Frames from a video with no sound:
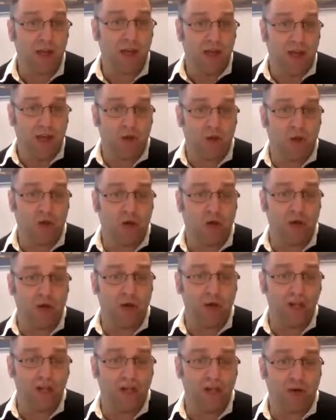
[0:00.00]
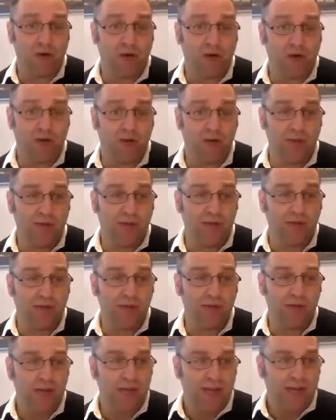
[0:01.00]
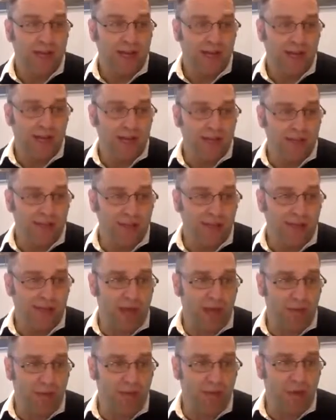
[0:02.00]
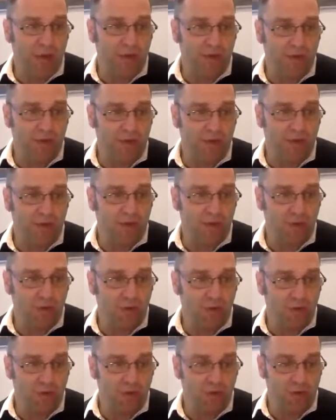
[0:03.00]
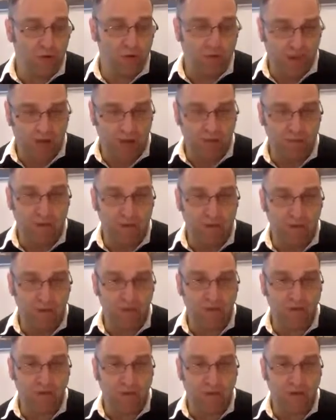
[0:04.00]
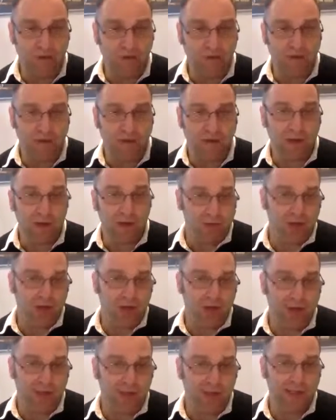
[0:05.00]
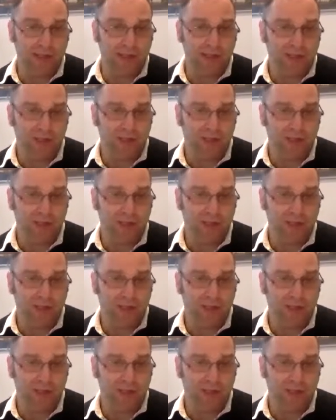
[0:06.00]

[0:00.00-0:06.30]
acquire it externally, and then invest in the capabilities to develop it themselves and commercialize it.